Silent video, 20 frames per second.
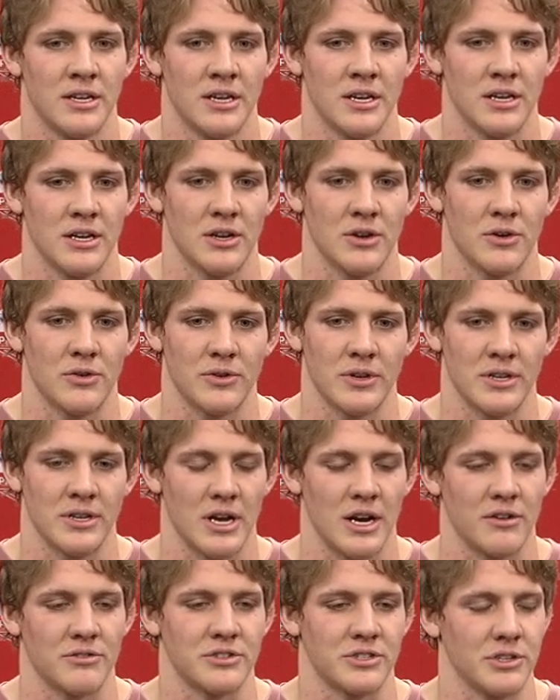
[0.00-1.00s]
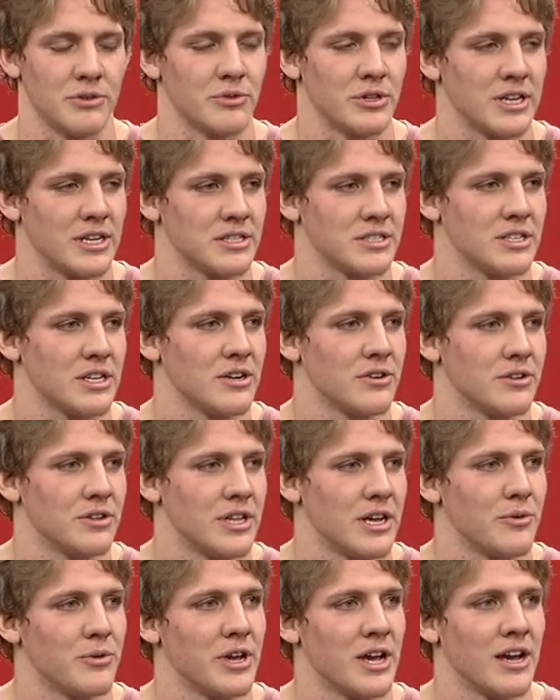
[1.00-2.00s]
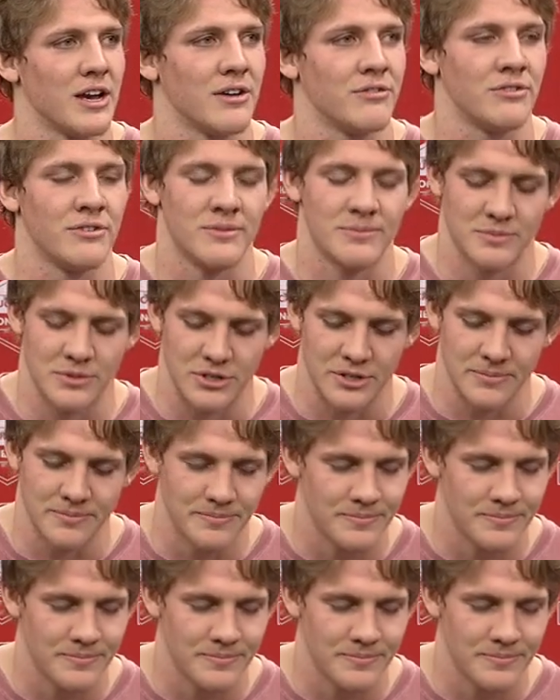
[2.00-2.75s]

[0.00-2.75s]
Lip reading: and obviously with that standard that we have. So,